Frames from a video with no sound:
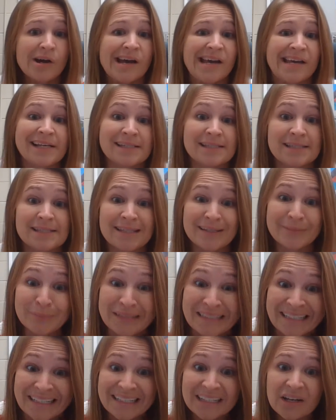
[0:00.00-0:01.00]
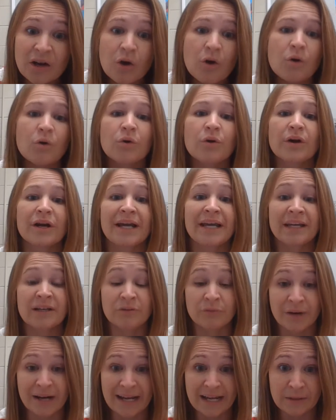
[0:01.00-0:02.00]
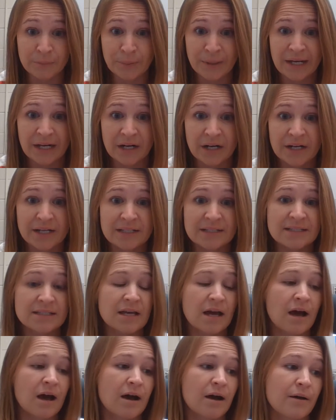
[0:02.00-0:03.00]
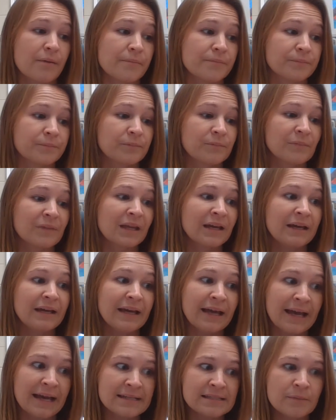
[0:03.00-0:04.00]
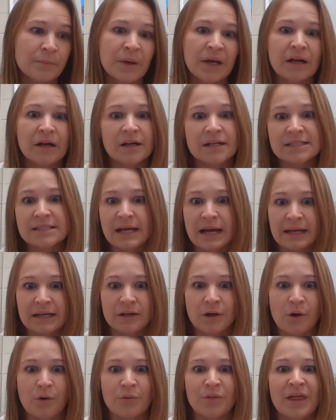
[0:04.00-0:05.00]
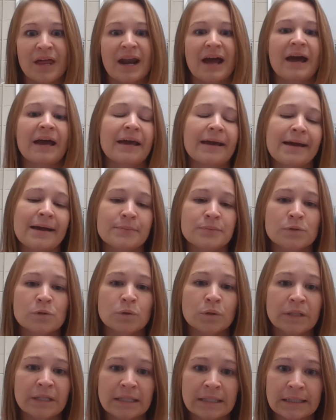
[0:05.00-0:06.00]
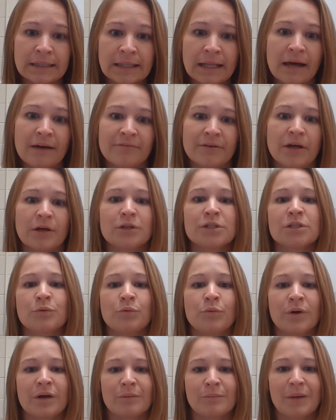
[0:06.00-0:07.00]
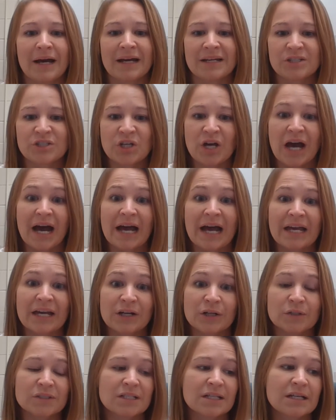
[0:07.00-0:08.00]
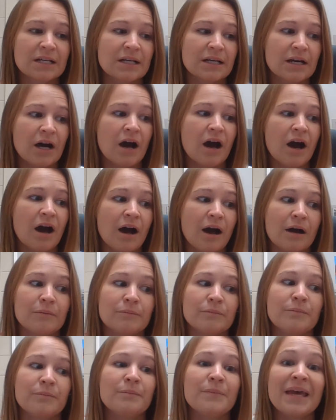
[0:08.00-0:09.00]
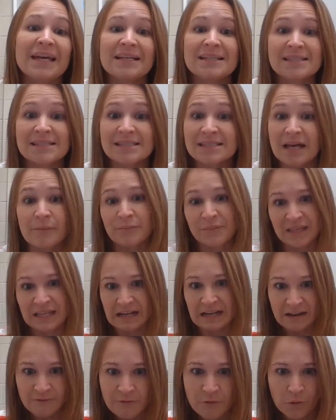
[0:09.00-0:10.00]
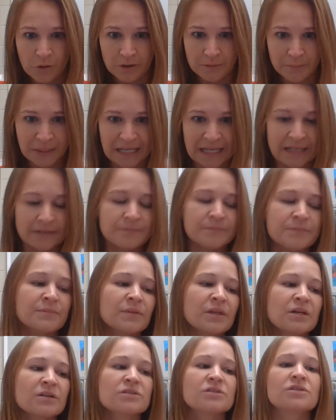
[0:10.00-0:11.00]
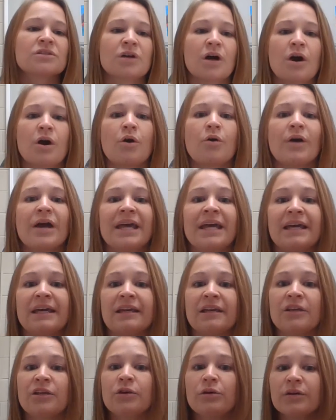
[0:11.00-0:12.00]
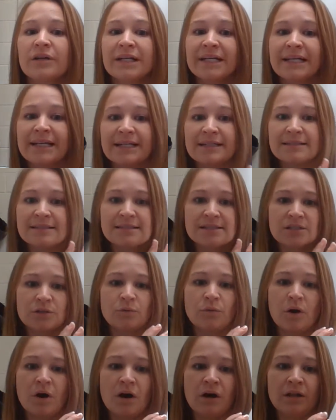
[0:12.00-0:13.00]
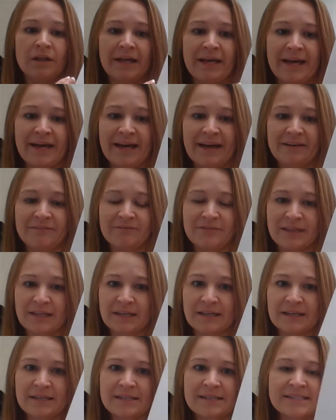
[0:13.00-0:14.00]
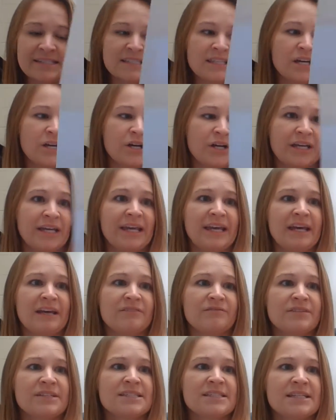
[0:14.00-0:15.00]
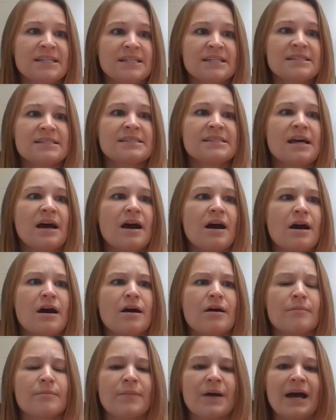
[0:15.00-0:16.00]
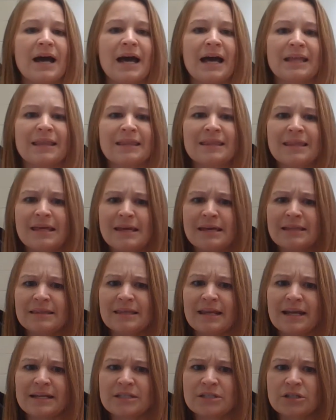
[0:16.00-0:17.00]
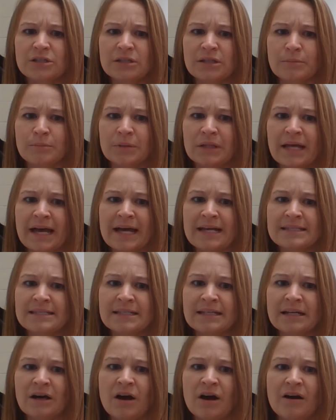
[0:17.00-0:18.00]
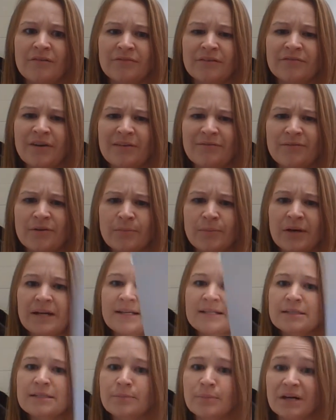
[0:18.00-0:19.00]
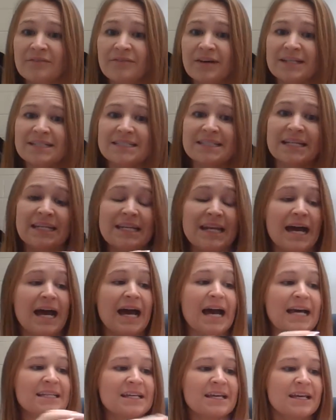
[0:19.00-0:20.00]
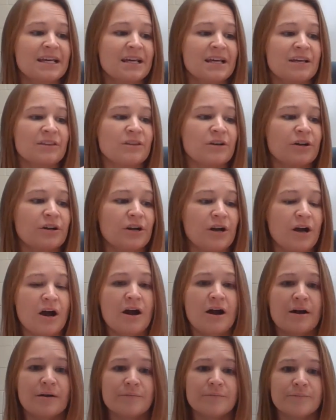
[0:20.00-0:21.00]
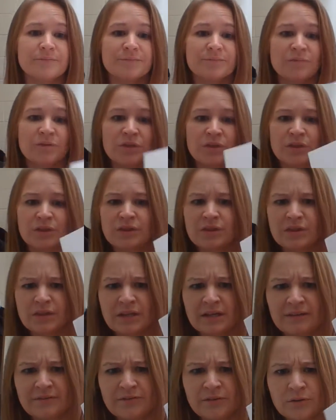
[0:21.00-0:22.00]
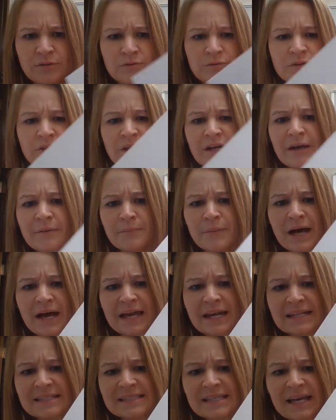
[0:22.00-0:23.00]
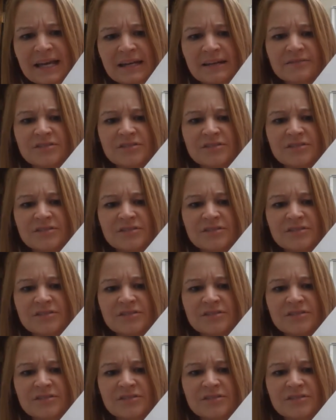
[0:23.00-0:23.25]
a sibling, or a grandparent. As a parent, I know that I absolutely love it when my child makes something for me. So in your kits, you all have these. They're canvases. I think that I took the plastic off of everybody's, but if I did not, they're, if you look at mine, it's kind of